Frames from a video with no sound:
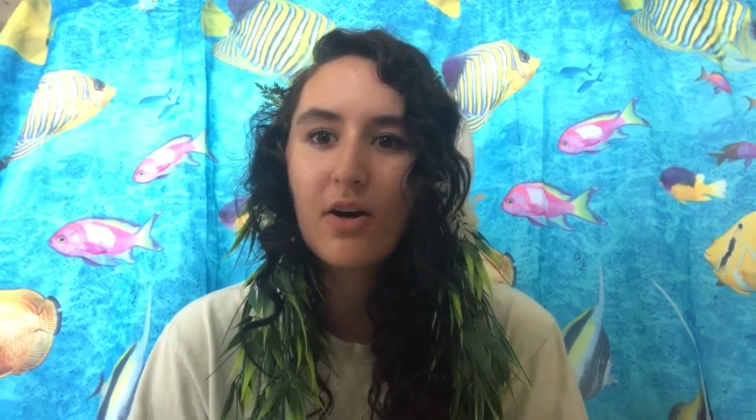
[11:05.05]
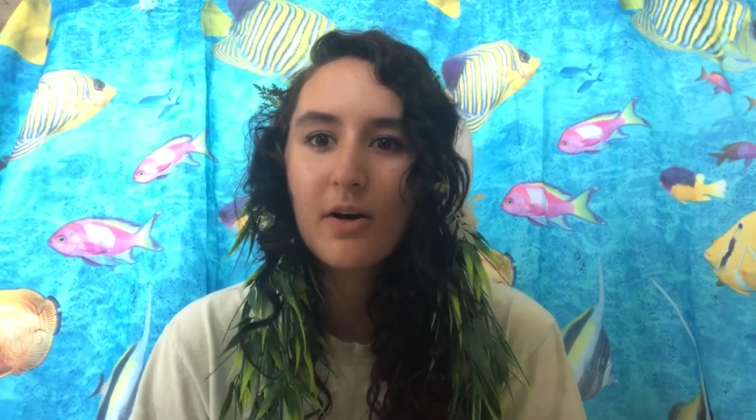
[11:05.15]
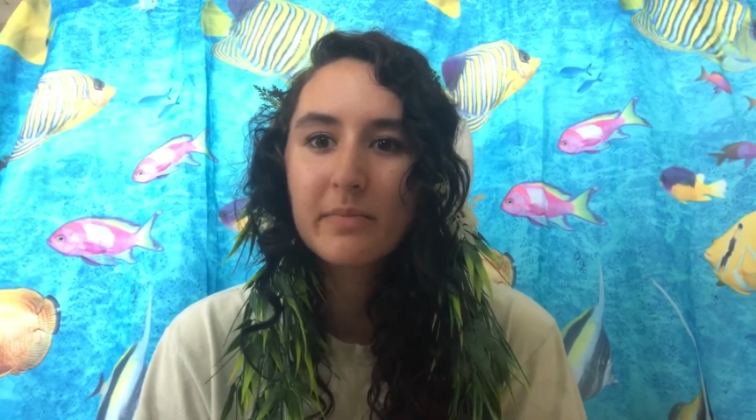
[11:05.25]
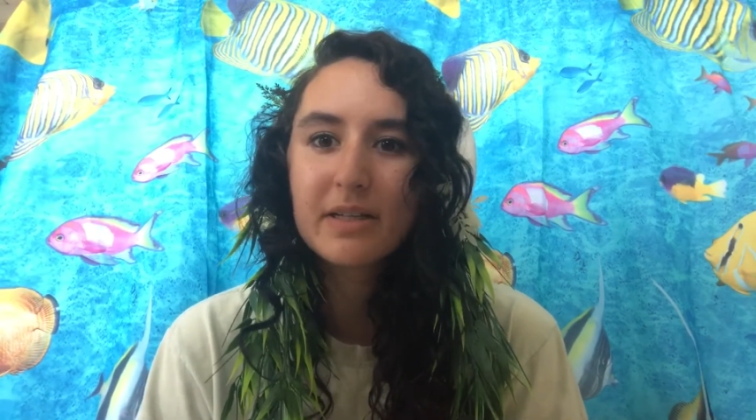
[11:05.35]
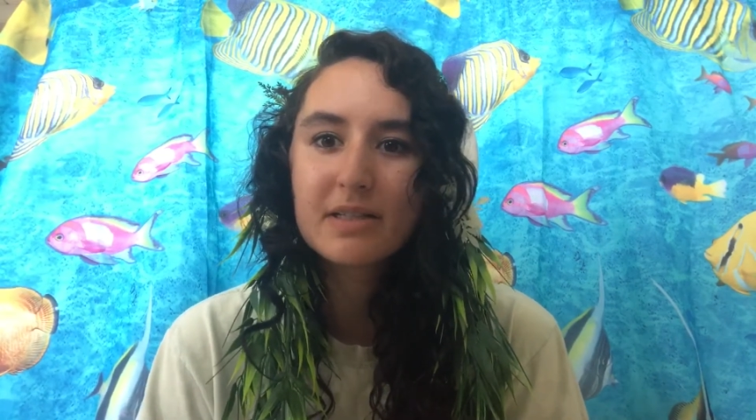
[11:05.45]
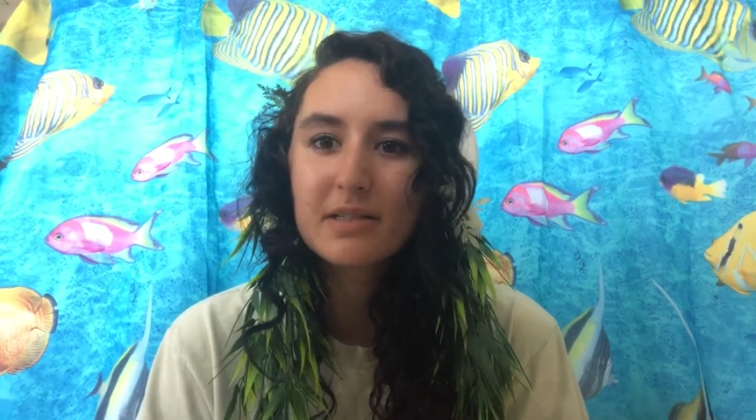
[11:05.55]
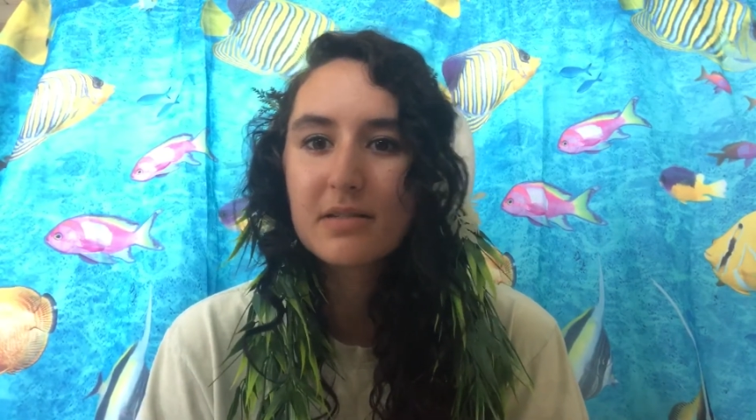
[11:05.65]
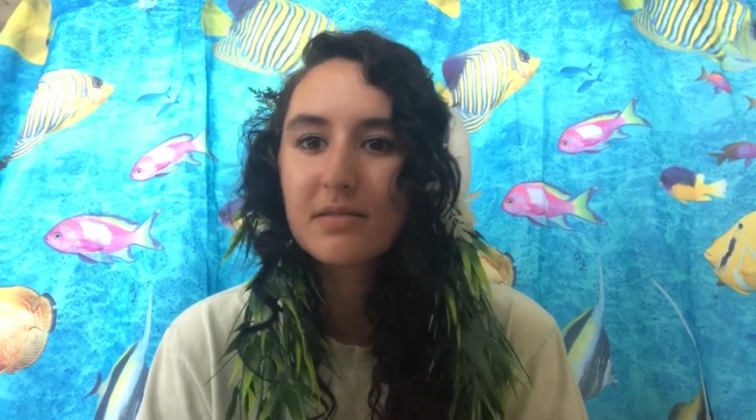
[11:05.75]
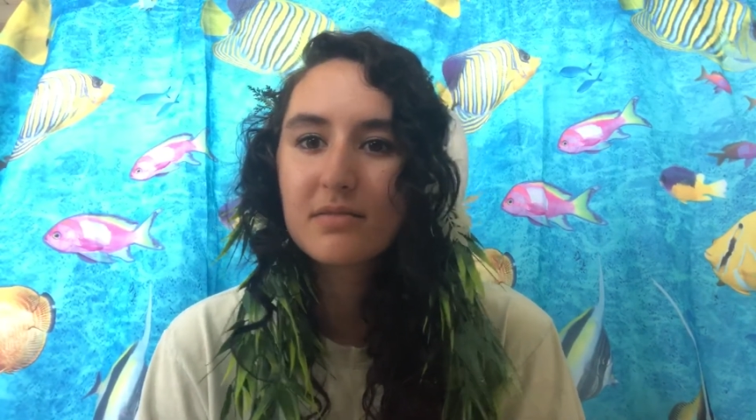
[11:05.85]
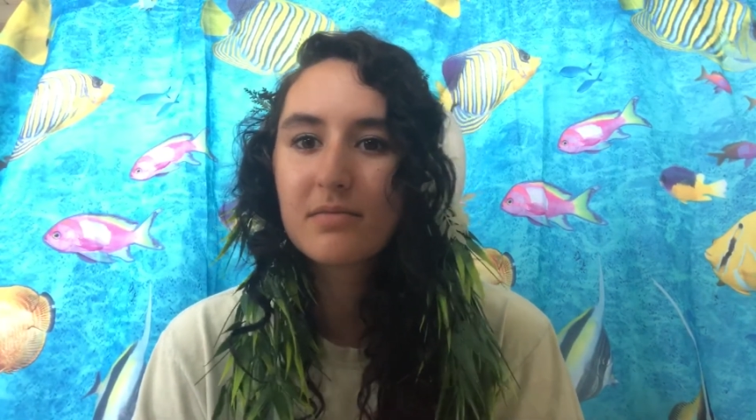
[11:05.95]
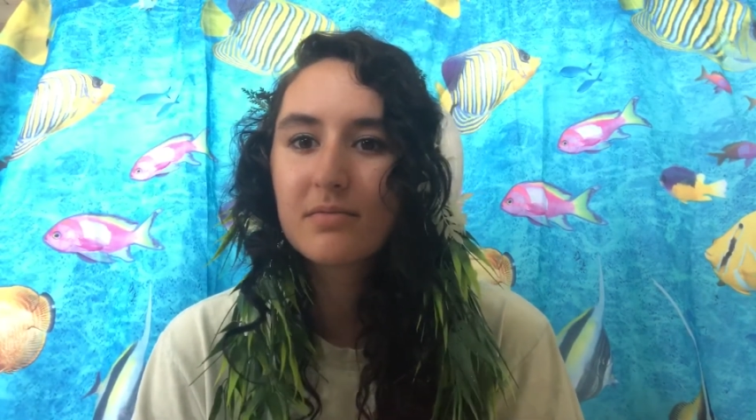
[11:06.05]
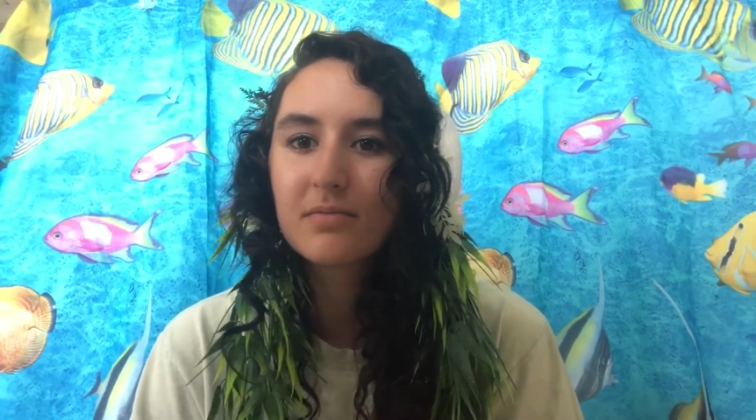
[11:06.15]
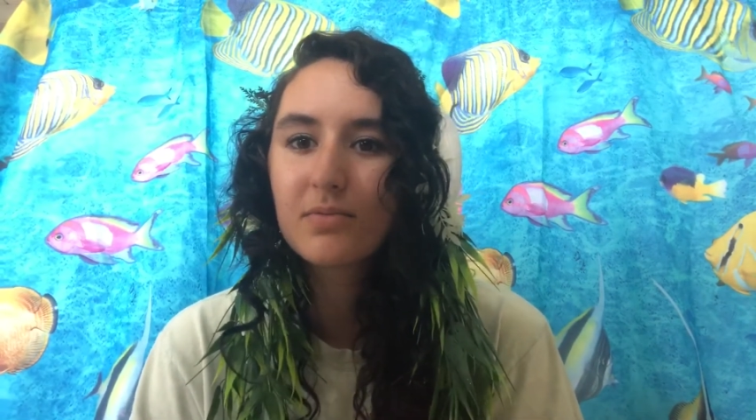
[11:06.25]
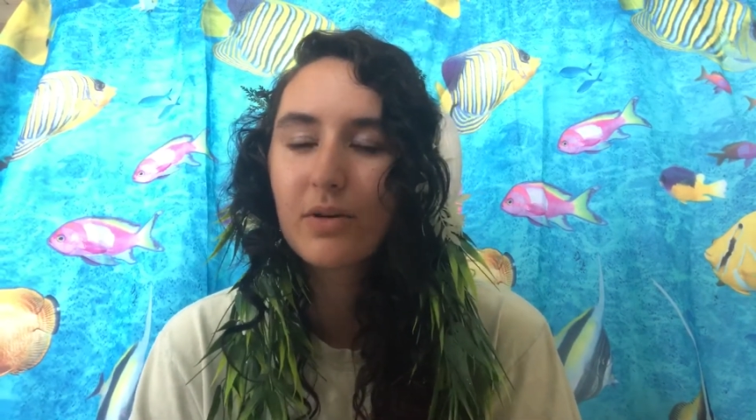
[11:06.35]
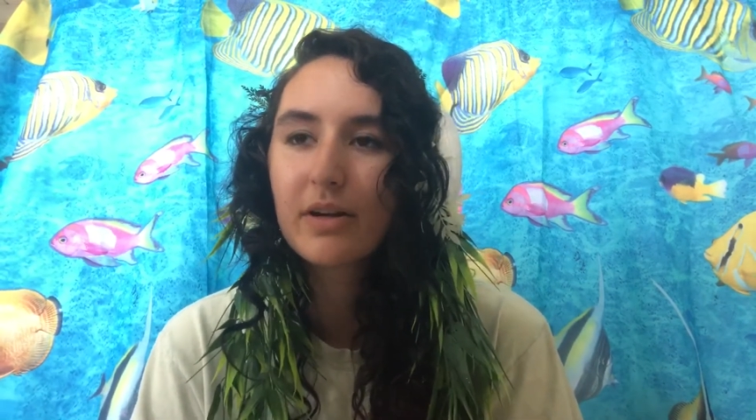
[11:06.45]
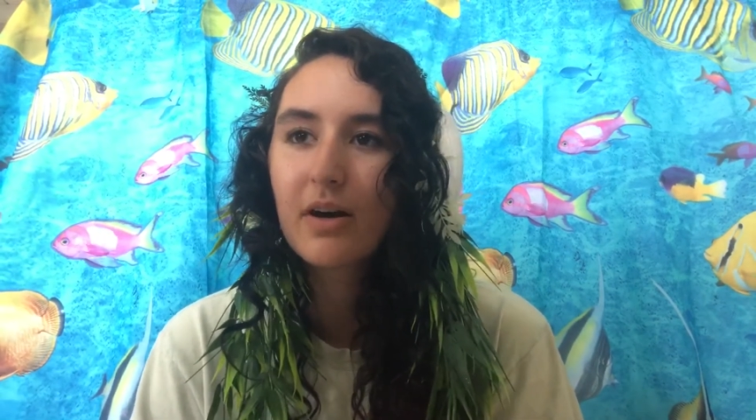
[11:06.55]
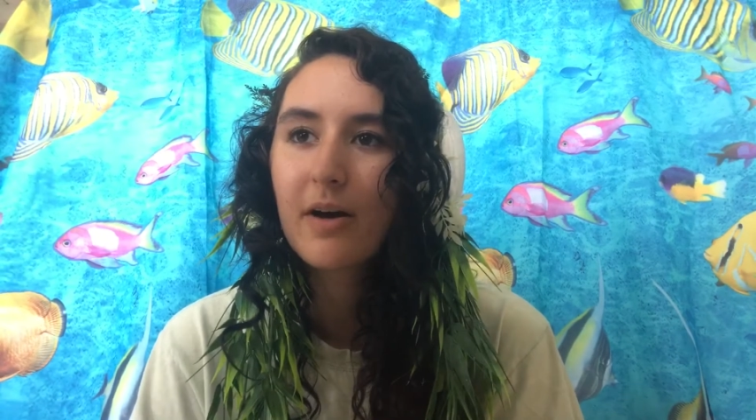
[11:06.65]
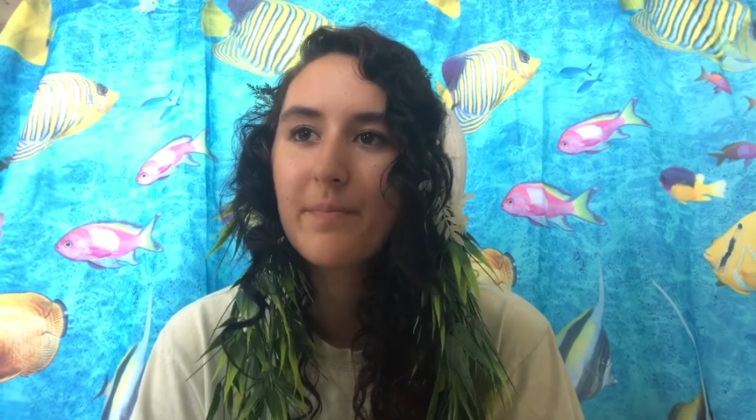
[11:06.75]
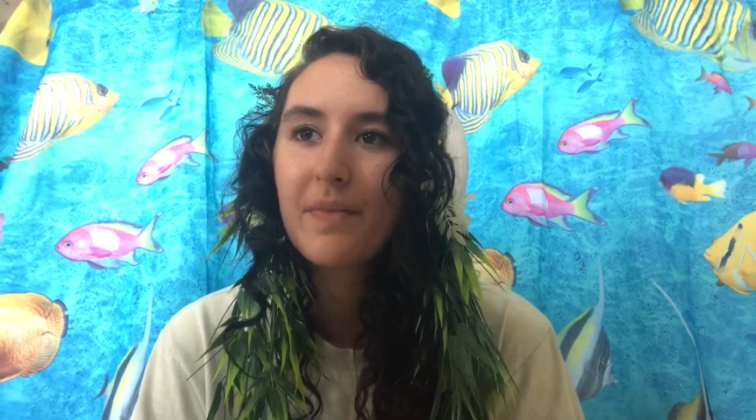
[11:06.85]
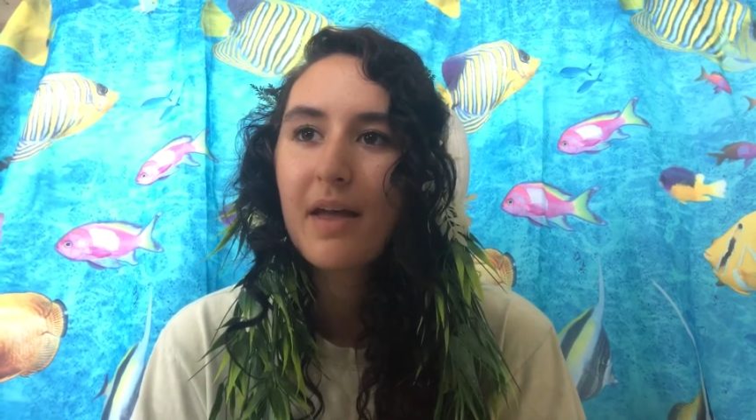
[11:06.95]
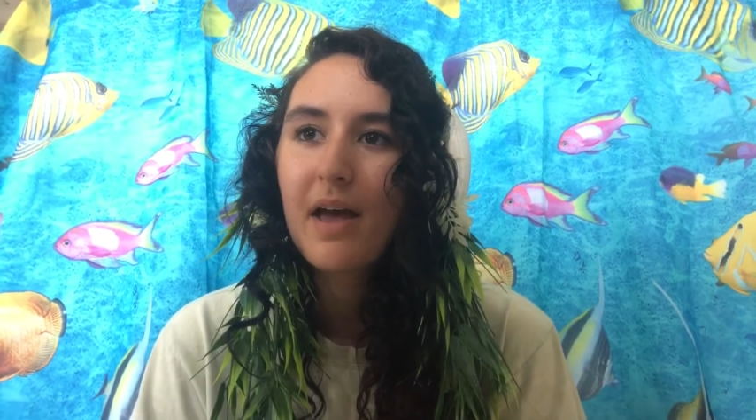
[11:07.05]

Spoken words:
omelets and whatnot.